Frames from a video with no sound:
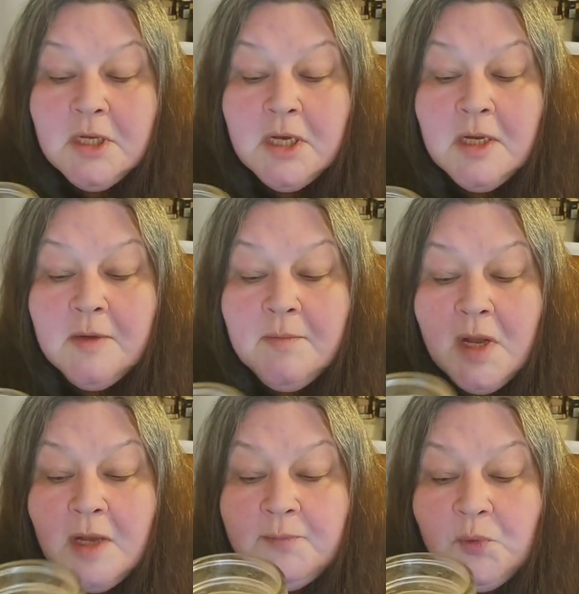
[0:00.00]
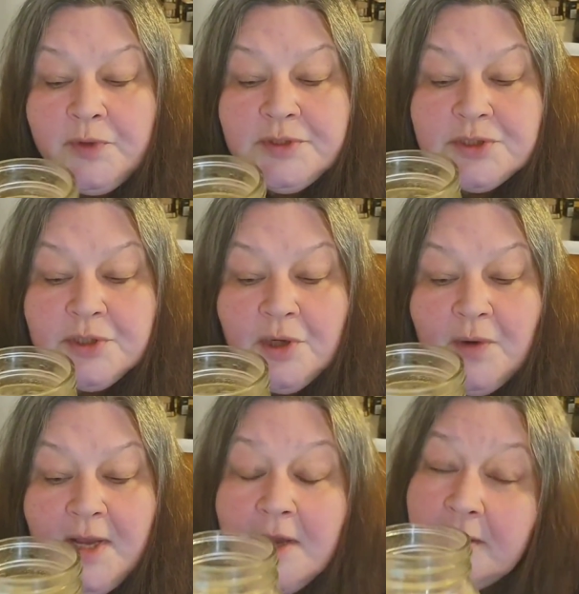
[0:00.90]
I'm going to go
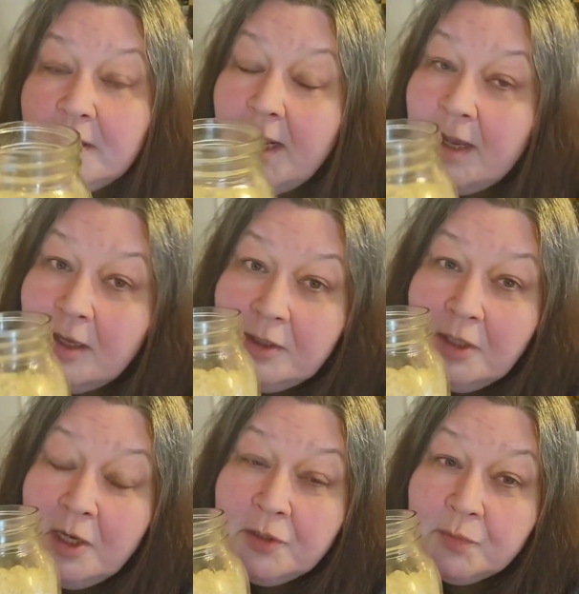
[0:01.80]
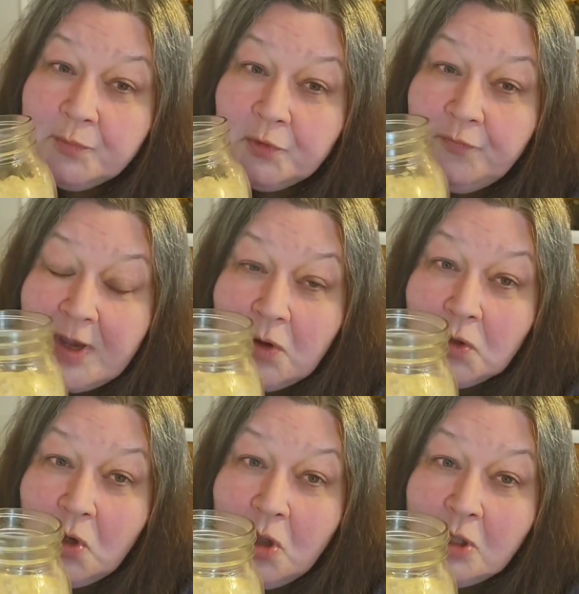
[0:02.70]
ahead and add 100 proof
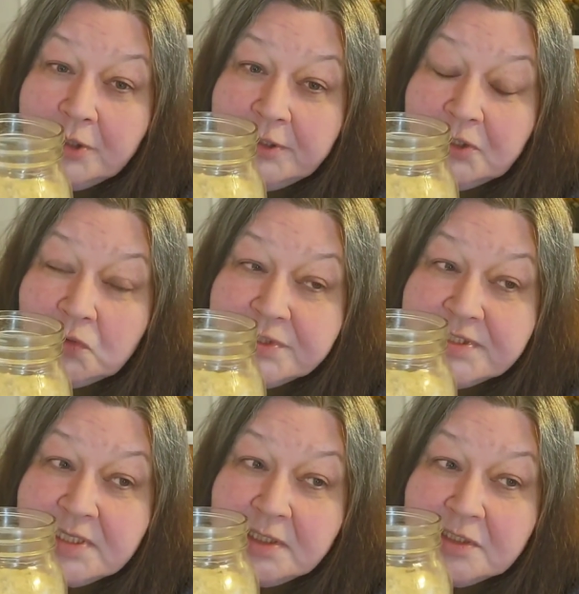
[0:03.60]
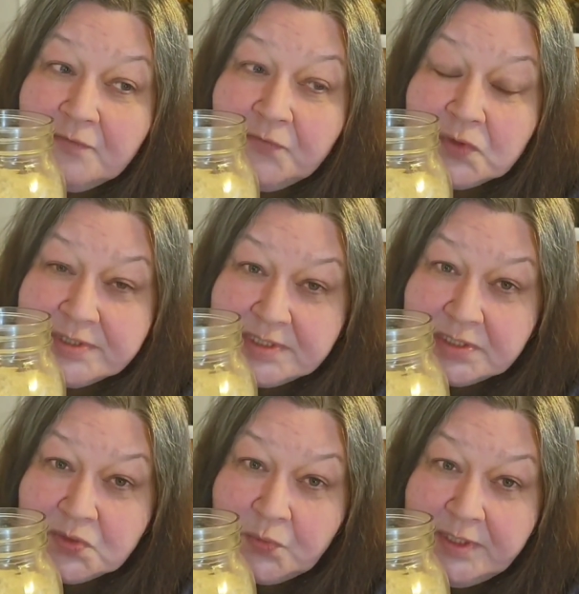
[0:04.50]
alcohol, and it'll sit for
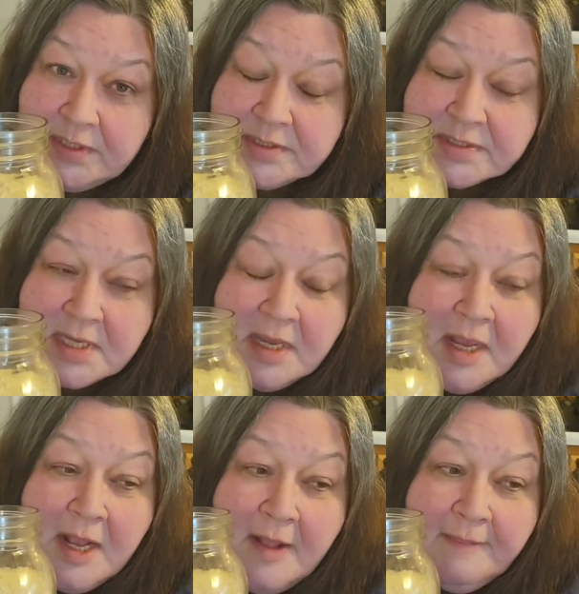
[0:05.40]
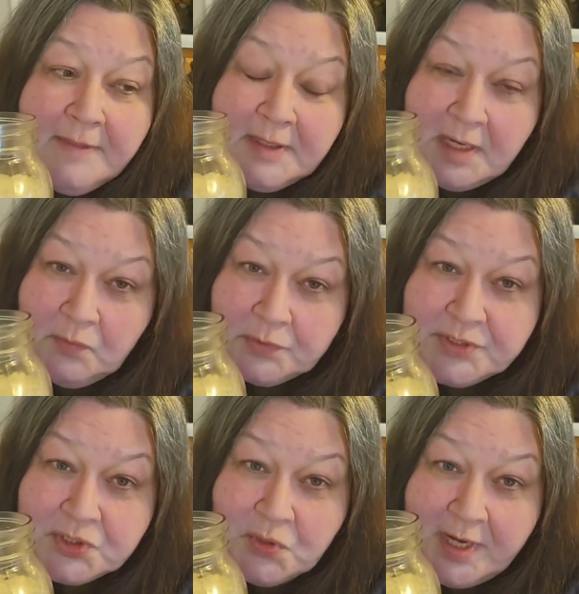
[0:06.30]
6 weeks, and then I will
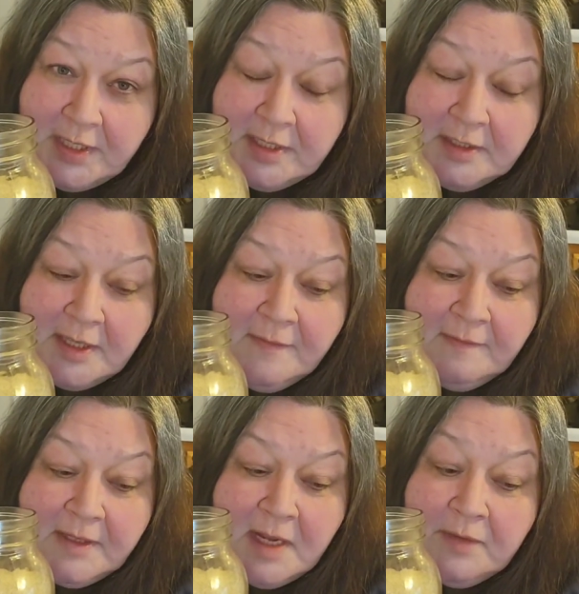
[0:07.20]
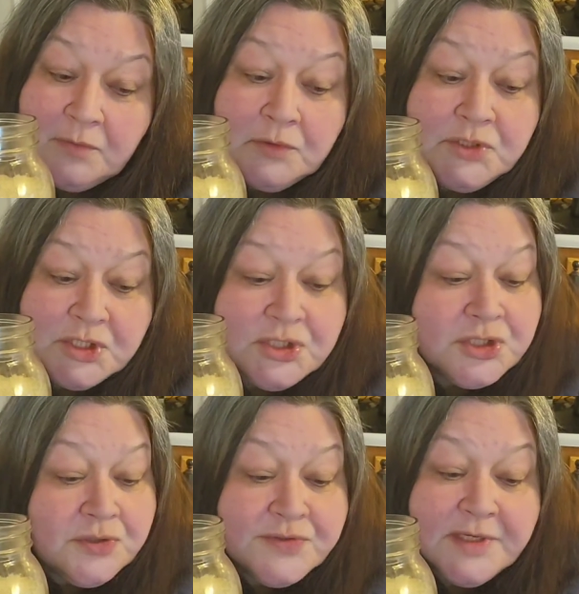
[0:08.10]
strain it, and then I will
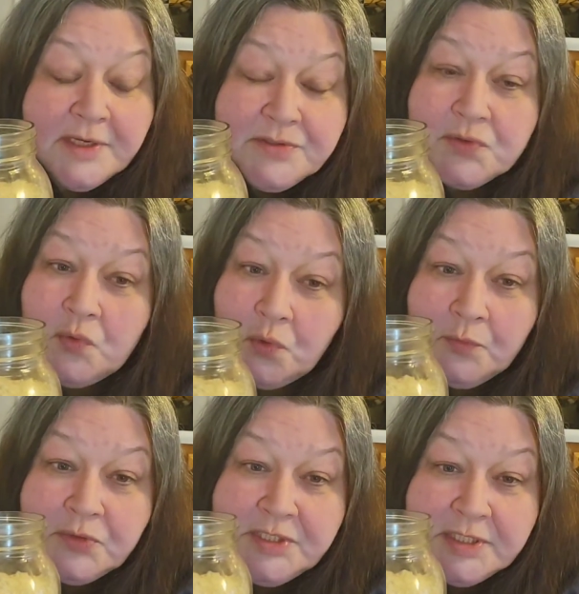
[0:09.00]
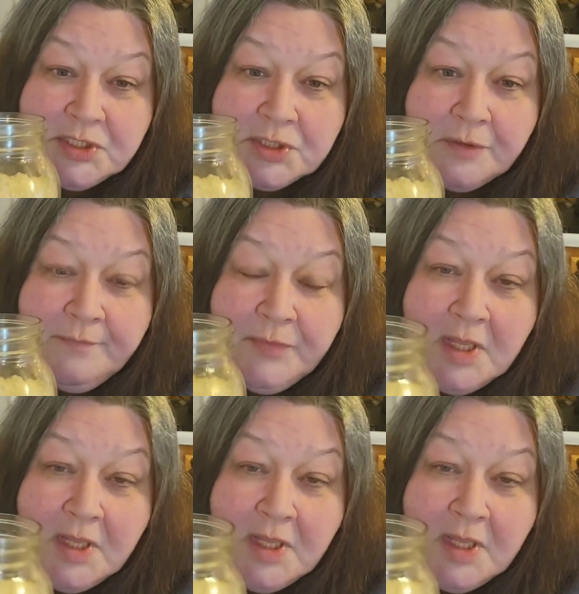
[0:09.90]
just use it as a normal tincture.